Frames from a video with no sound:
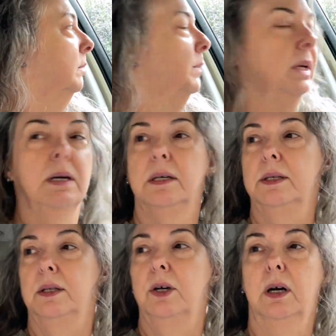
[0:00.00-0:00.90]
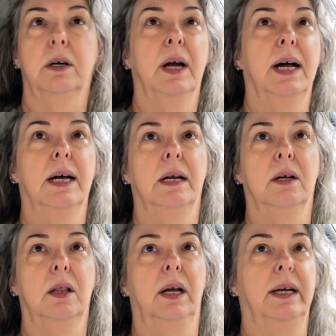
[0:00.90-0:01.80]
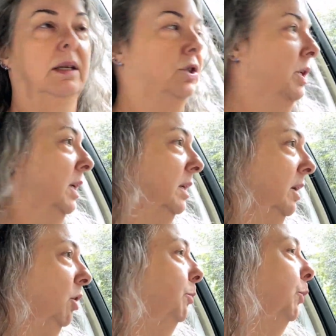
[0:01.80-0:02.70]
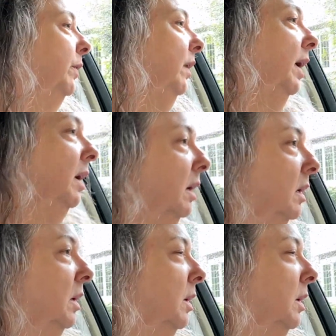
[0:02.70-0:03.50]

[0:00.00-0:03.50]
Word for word: because the daughter had a client she had to help with a